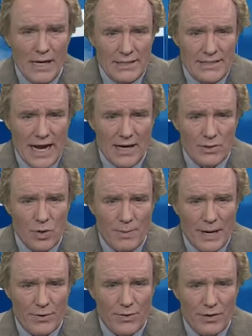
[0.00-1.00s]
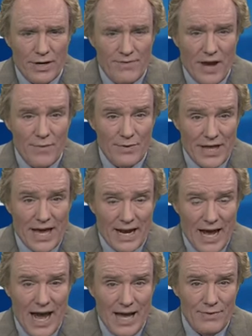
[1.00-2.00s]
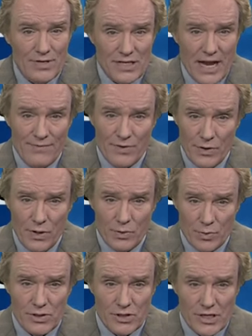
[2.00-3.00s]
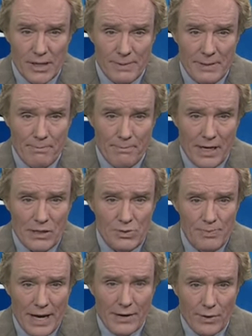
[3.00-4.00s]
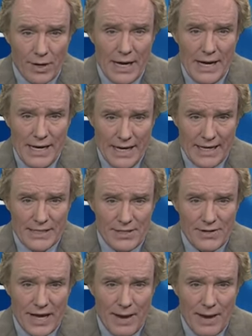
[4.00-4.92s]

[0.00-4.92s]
down to about 35 with that high this afternoon, which is going to be much better into the